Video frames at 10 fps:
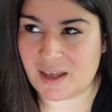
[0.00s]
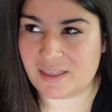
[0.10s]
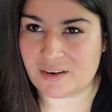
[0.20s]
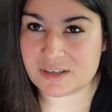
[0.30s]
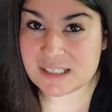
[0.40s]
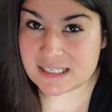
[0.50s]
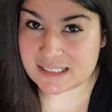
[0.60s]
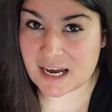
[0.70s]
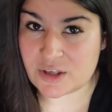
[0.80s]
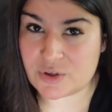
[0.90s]
There is a
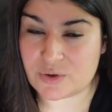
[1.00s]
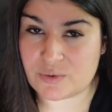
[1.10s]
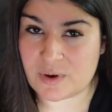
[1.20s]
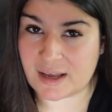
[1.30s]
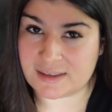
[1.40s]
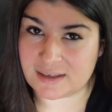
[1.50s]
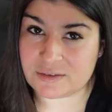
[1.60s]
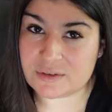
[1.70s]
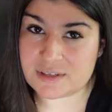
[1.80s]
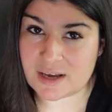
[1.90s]
statue at the
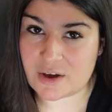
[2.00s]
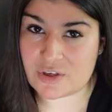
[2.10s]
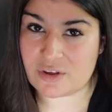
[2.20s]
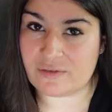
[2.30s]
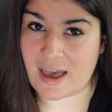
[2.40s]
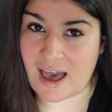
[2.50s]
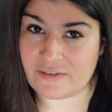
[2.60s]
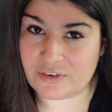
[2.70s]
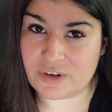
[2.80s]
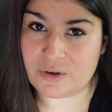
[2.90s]
intersection of
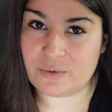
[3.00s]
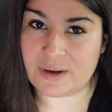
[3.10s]
Avenue